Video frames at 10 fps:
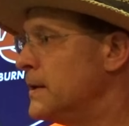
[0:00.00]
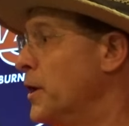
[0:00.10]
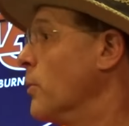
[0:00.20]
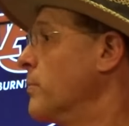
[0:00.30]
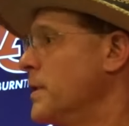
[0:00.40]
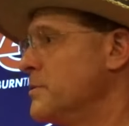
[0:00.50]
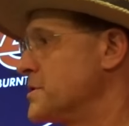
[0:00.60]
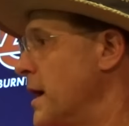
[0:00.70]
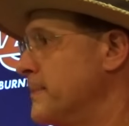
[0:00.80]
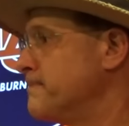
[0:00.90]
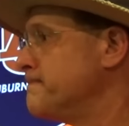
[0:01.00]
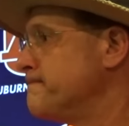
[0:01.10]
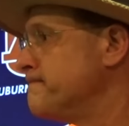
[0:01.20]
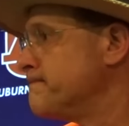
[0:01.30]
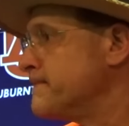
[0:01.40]
No, he was not.
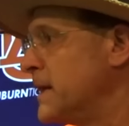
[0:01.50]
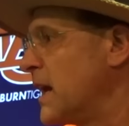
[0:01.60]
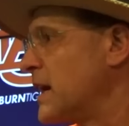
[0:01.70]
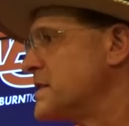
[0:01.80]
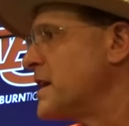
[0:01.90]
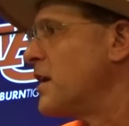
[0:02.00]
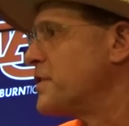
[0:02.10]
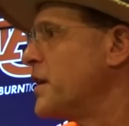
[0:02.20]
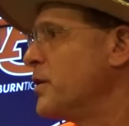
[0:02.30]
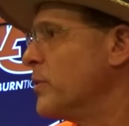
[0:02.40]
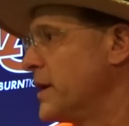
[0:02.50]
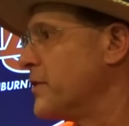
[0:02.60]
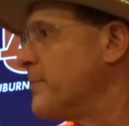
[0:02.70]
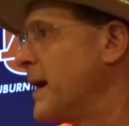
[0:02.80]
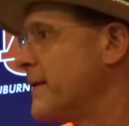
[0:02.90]
And like I said, I'll tell you when he
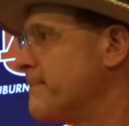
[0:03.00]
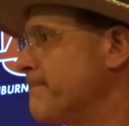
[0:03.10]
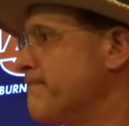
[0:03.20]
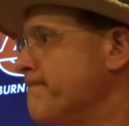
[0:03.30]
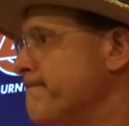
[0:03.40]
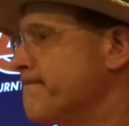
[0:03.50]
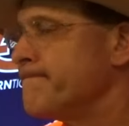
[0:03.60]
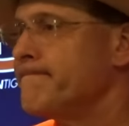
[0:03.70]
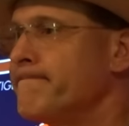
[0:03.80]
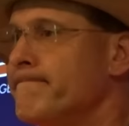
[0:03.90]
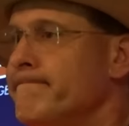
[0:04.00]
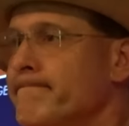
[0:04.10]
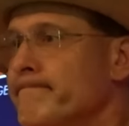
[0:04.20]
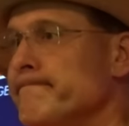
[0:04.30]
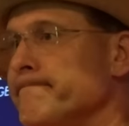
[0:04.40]
gets back. Has there been
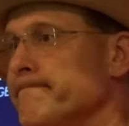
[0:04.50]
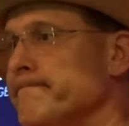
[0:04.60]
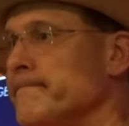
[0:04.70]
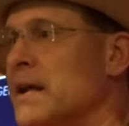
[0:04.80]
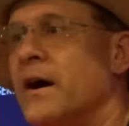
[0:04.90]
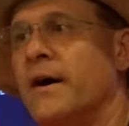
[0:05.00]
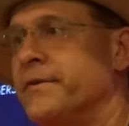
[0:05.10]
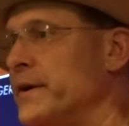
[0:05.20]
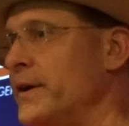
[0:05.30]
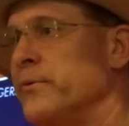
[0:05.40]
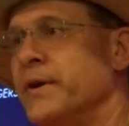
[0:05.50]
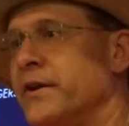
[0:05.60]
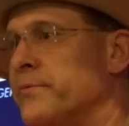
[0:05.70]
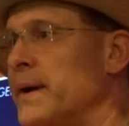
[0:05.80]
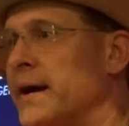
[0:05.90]
progress on his end? I- will tell you when he
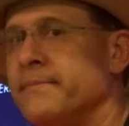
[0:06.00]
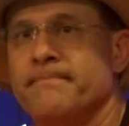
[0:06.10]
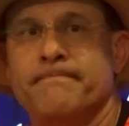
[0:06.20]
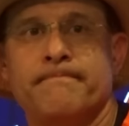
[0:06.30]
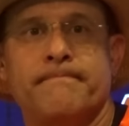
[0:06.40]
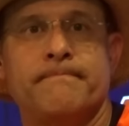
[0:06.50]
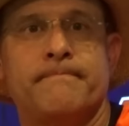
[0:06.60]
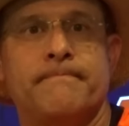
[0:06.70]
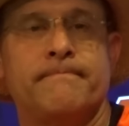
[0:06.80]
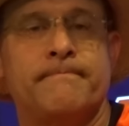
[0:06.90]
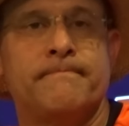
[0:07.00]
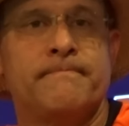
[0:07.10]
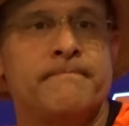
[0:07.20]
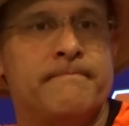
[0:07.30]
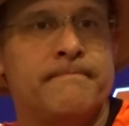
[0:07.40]
gets back.
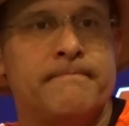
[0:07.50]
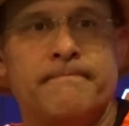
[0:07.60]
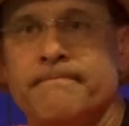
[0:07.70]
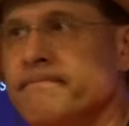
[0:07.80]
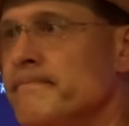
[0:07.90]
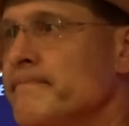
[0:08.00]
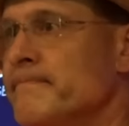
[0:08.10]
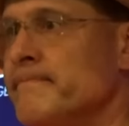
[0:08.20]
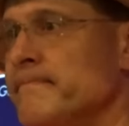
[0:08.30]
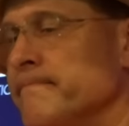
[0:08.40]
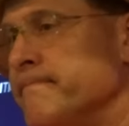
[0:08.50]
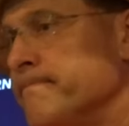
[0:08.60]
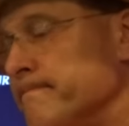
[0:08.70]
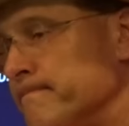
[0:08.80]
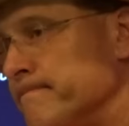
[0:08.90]
Yeah, so you talk about the, the
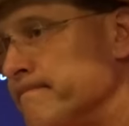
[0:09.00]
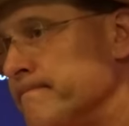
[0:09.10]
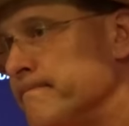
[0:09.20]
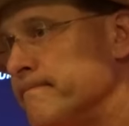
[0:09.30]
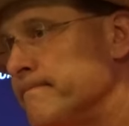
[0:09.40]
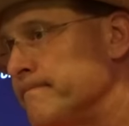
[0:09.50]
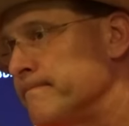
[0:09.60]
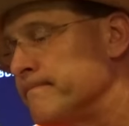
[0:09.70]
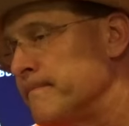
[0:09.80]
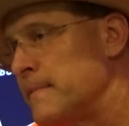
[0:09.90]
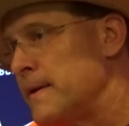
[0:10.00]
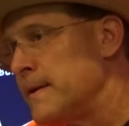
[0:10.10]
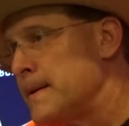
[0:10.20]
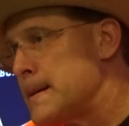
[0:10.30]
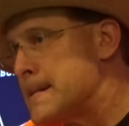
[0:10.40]
defense, any, any of that, I mean, I know you have not
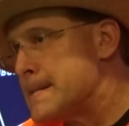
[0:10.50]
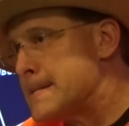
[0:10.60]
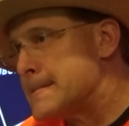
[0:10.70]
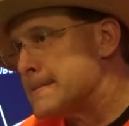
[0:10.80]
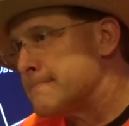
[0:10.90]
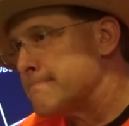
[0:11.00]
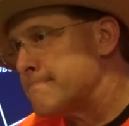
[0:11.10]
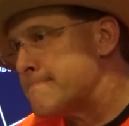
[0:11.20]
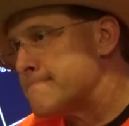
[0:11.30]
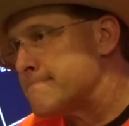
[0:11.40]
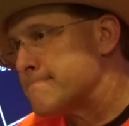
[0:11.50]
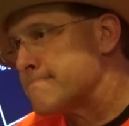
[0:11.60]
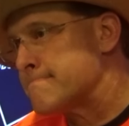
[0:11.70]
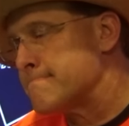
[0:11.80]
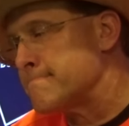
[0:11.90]
watched the film, but any of those young
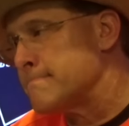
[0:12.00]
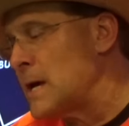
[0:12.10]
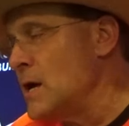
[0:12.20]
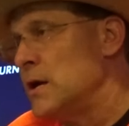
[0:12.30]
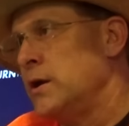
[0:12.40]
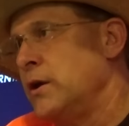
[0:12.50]
guys really make.